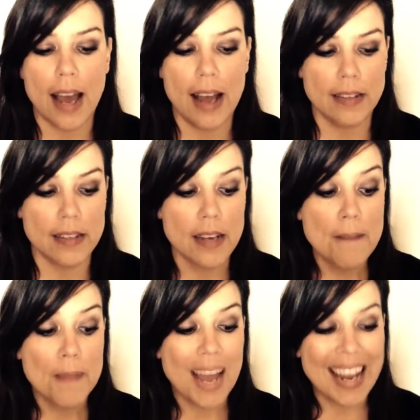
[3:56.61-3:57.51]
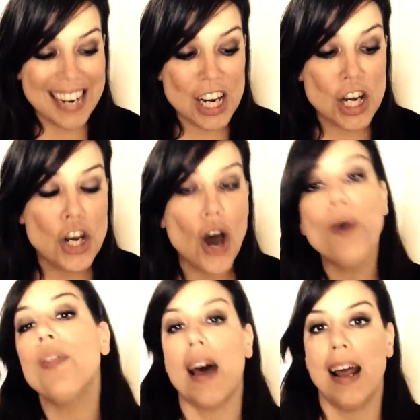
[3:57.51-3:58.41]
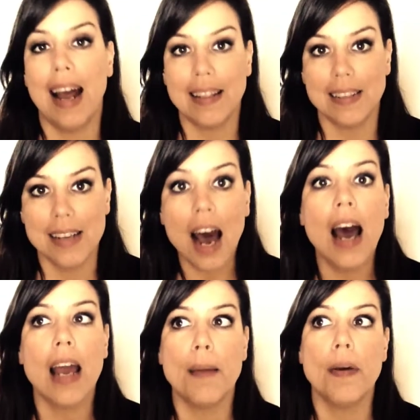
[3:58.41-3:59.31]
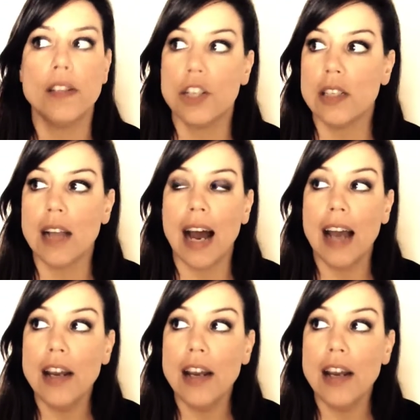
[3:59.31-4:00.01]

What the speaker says: And I didn't know that at the time. I